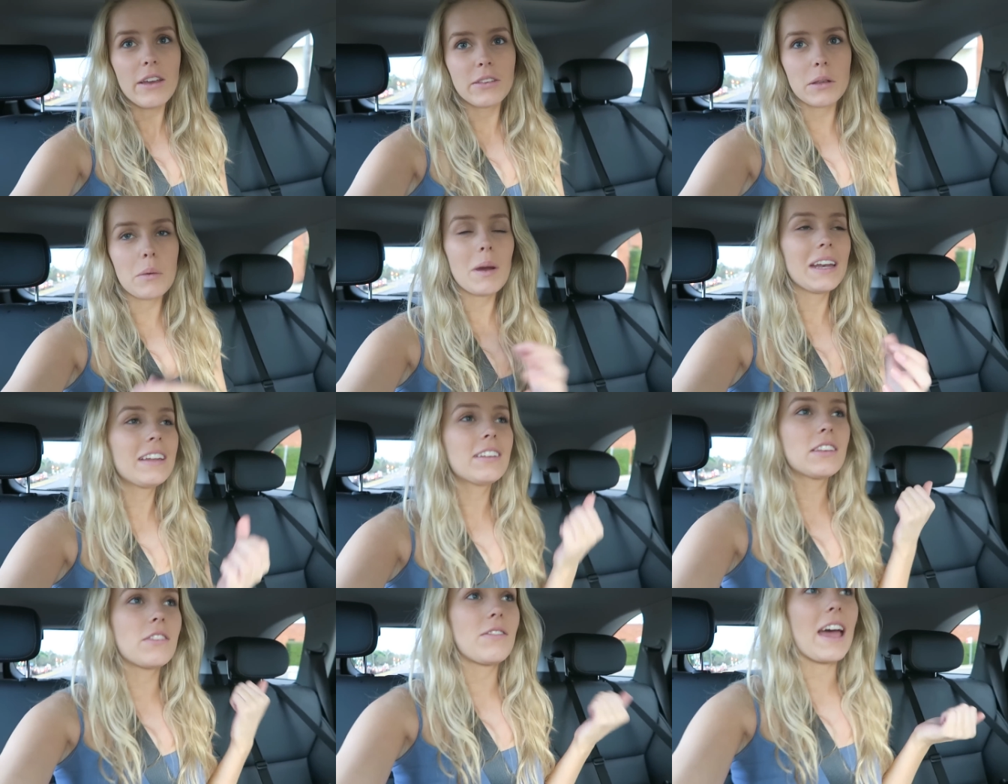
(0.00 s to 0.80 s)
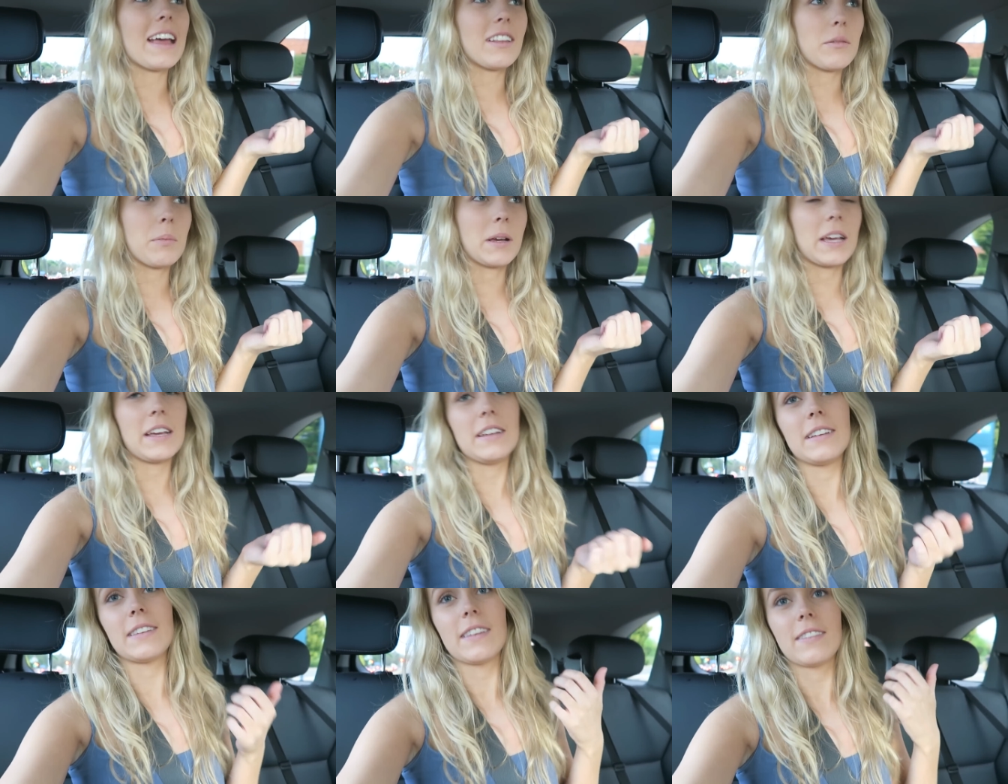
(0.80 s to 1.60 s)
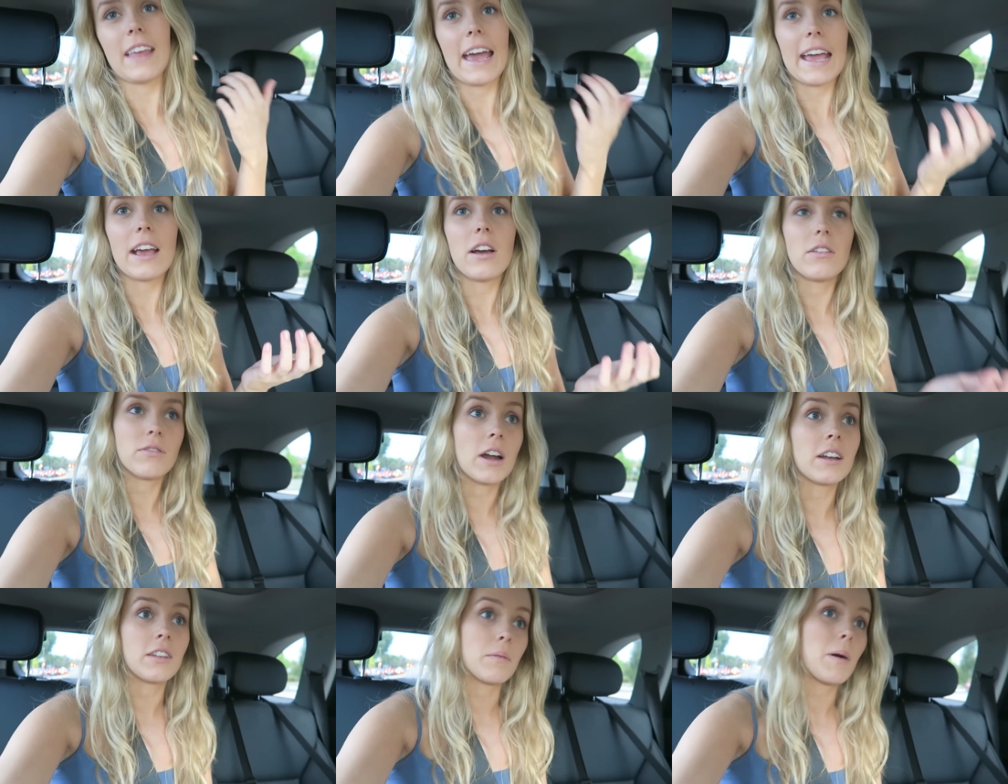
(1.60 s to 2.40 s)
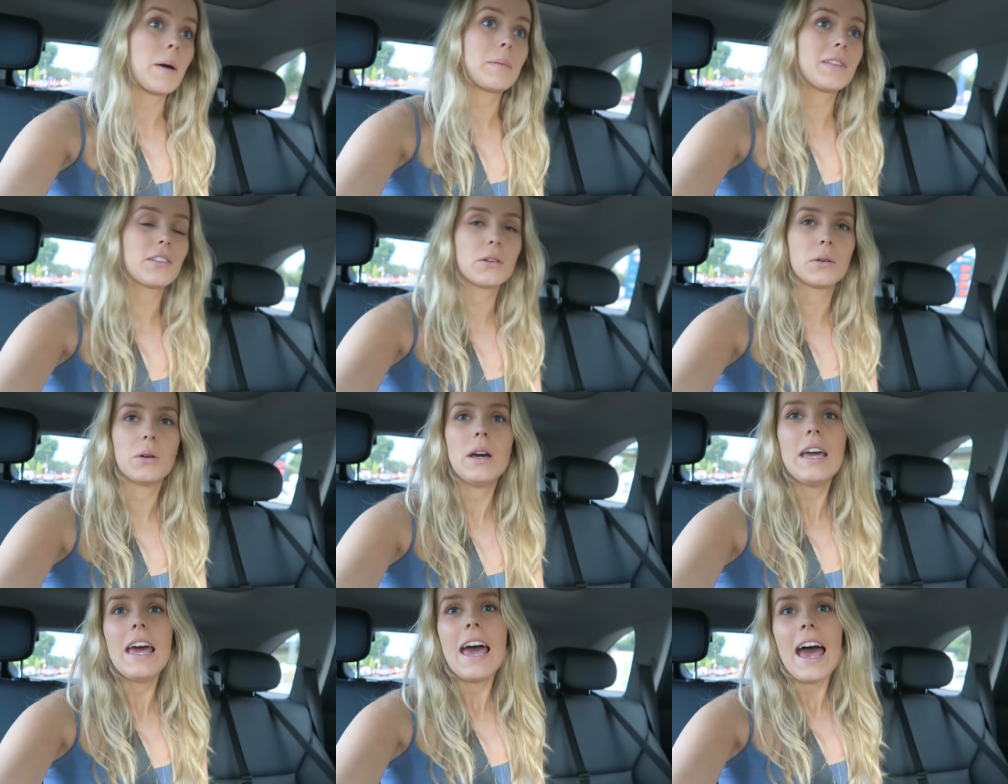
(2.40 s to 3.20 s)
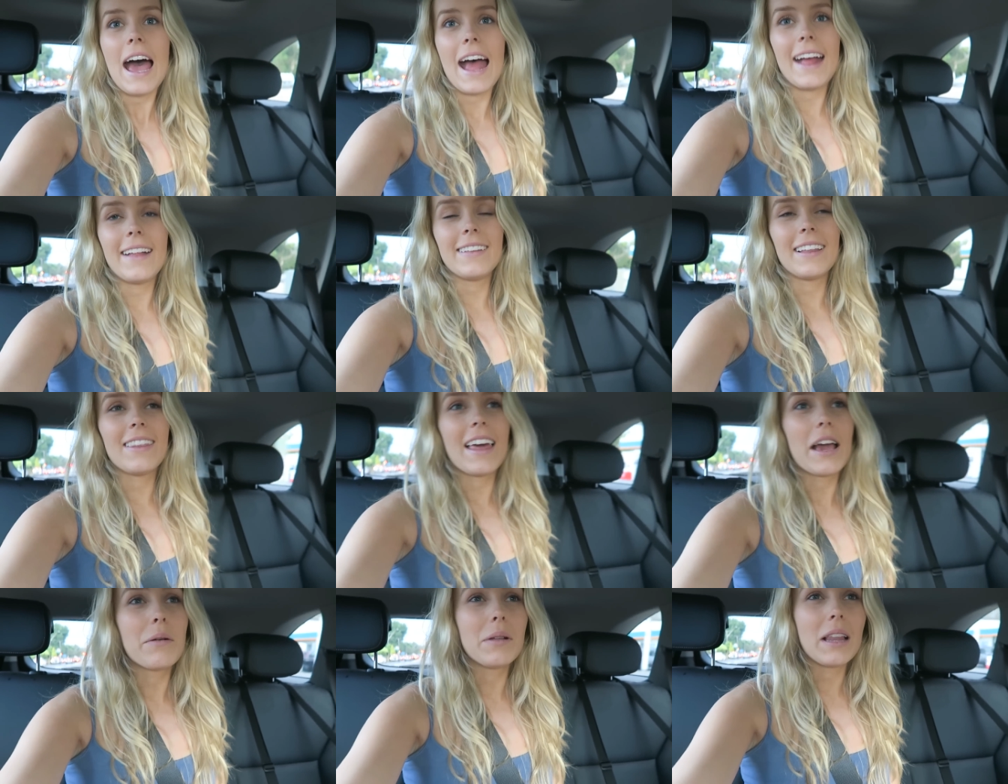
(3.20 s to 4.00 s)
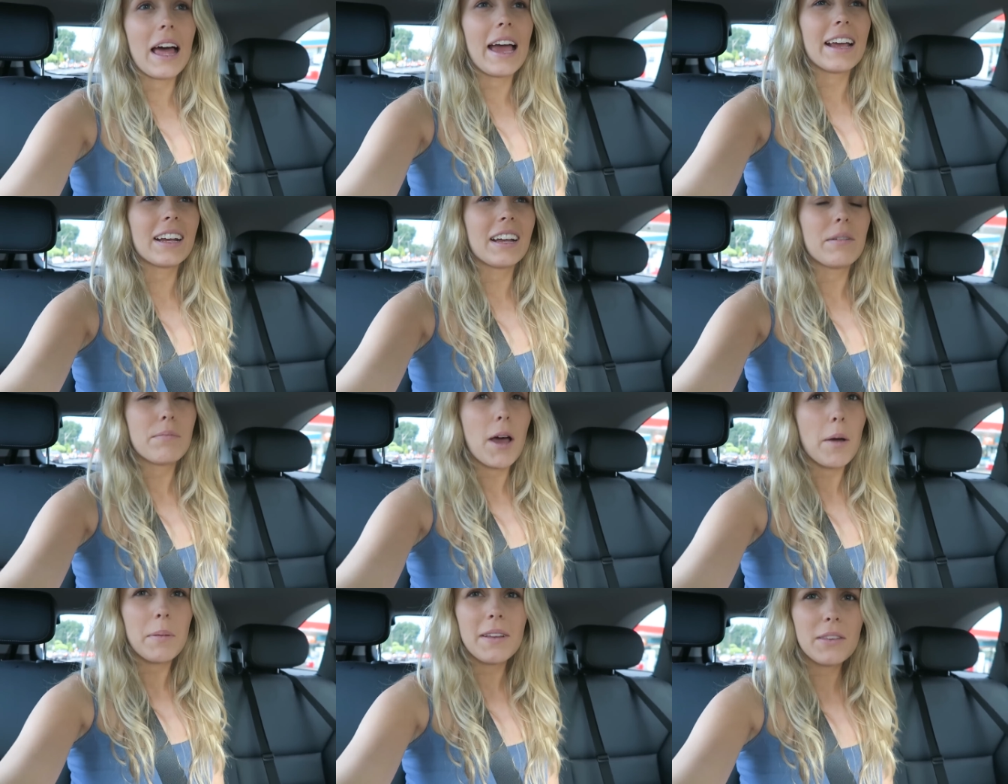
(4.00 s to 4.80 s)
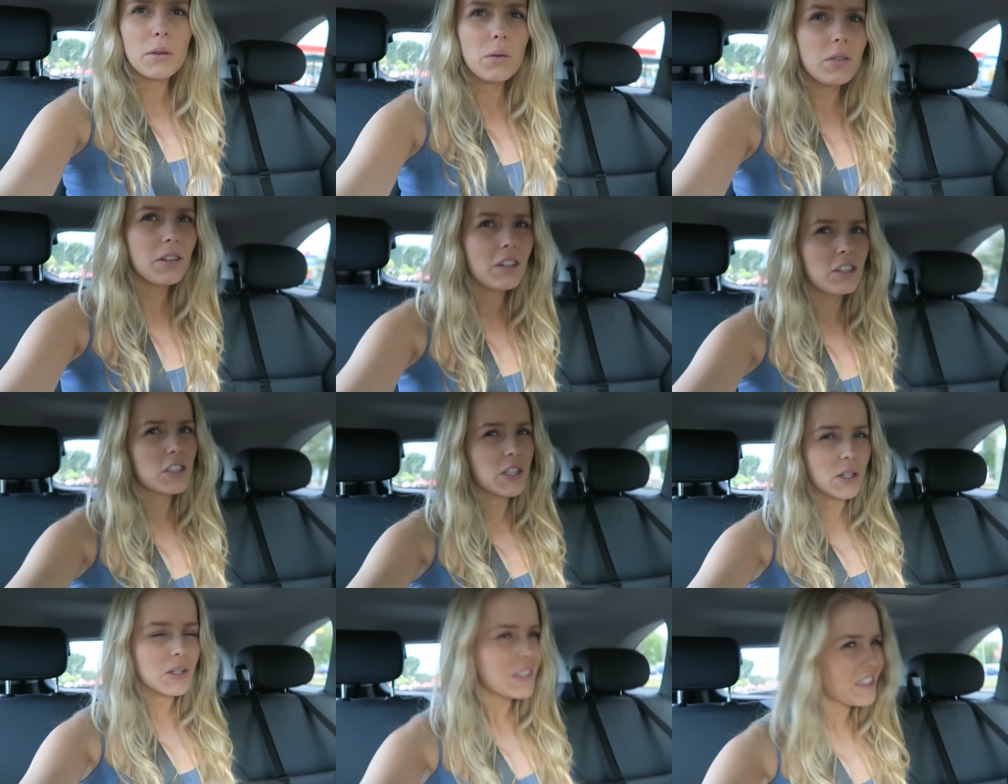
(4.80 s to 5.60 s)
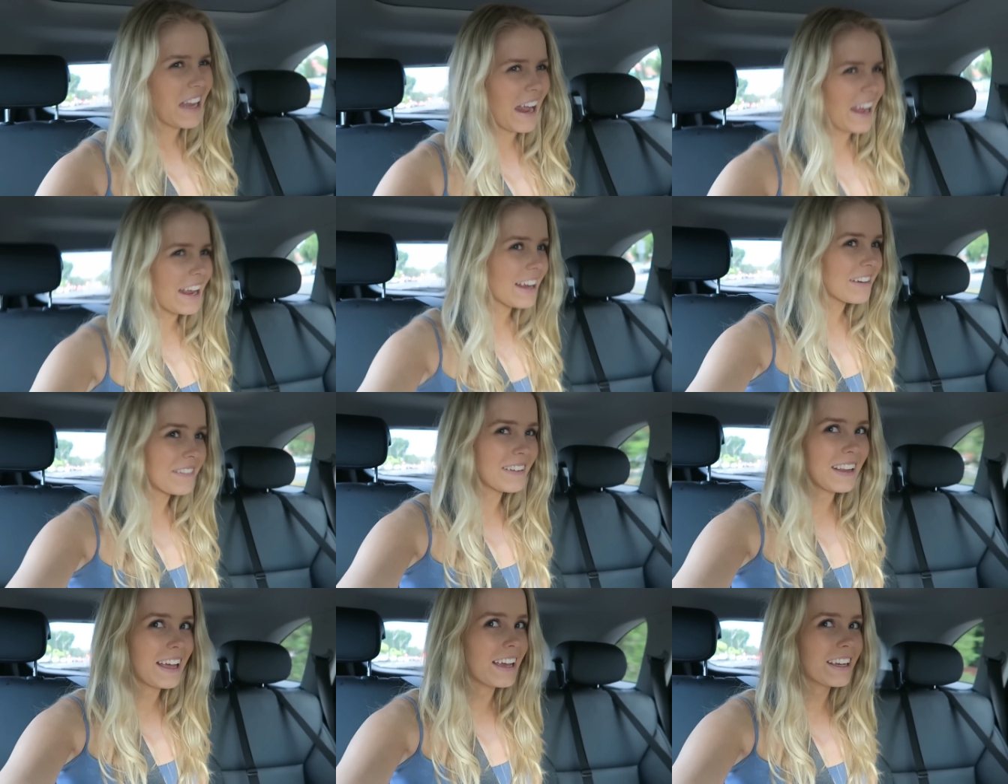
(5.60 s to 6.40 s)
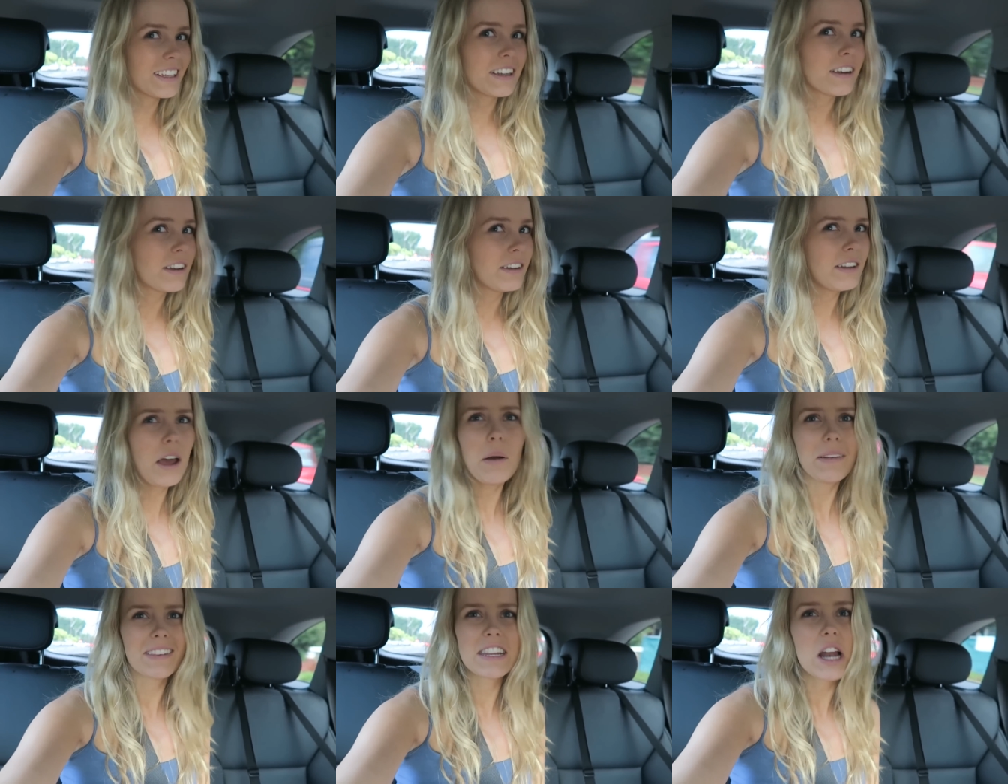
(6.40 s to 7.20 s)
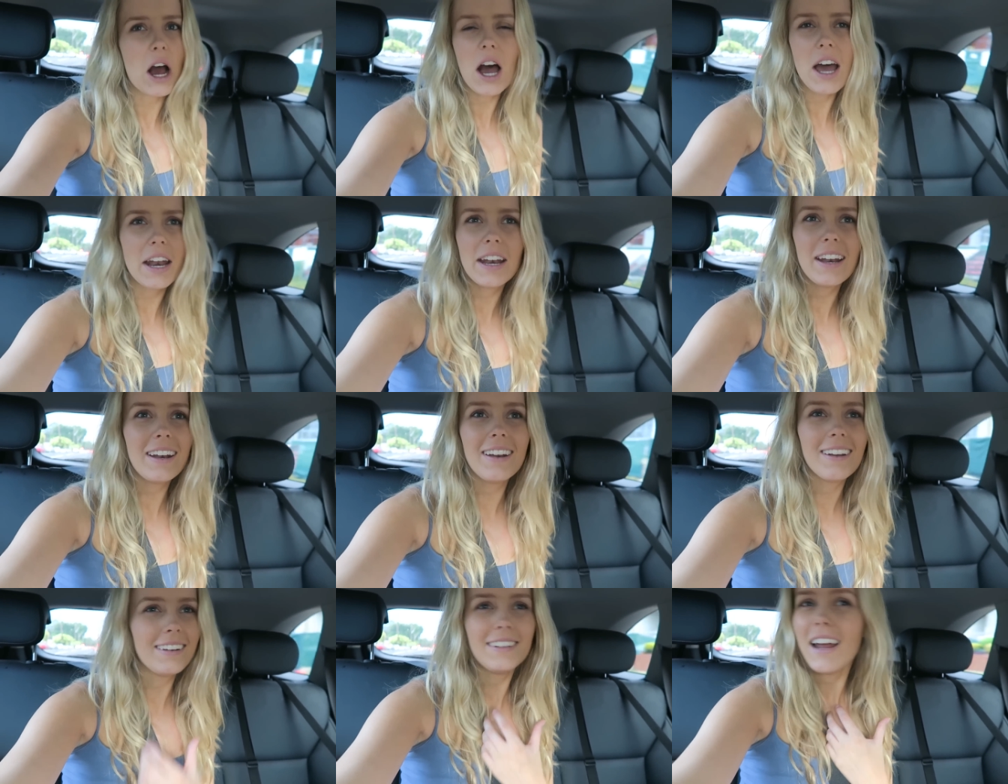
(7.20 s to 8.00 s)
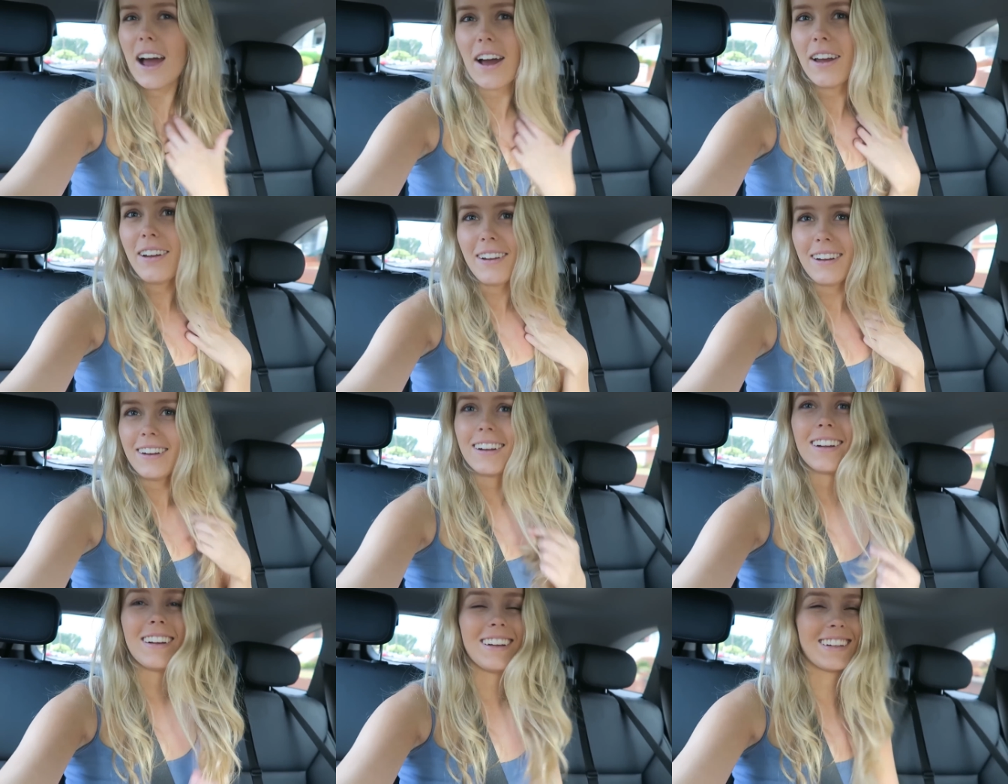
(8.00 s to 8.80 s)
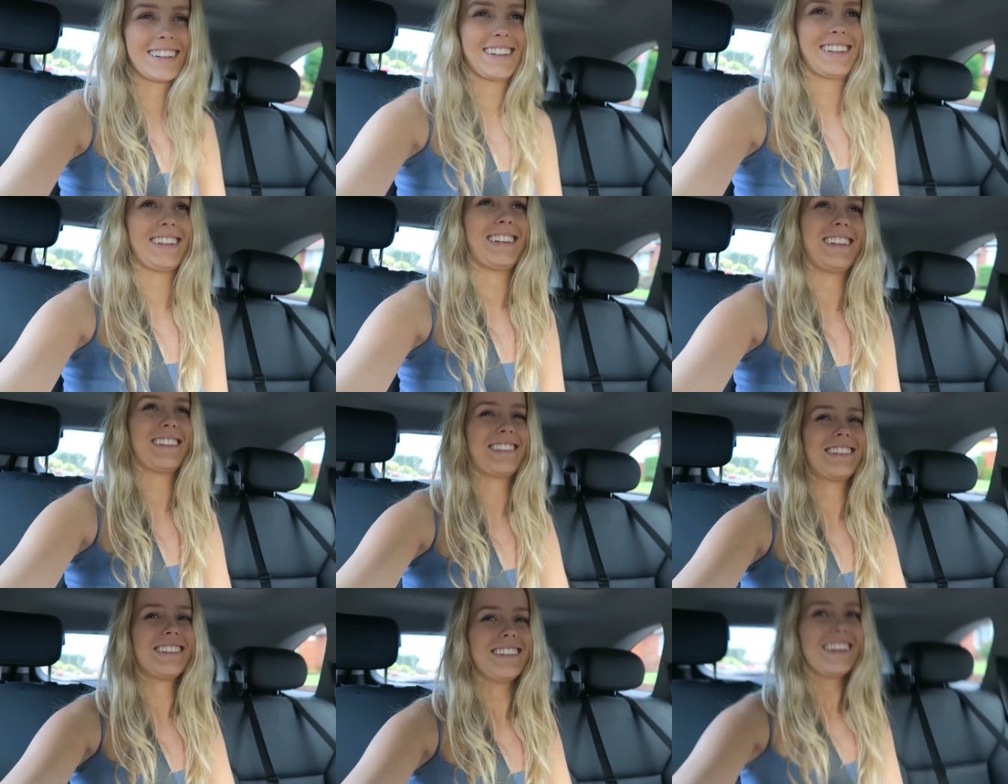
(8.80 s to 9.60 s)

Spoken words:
So we went into the vets because they run the puppy school, and then they were like, puppy school's on a Tuesday. We're like, no, it's not. No, no.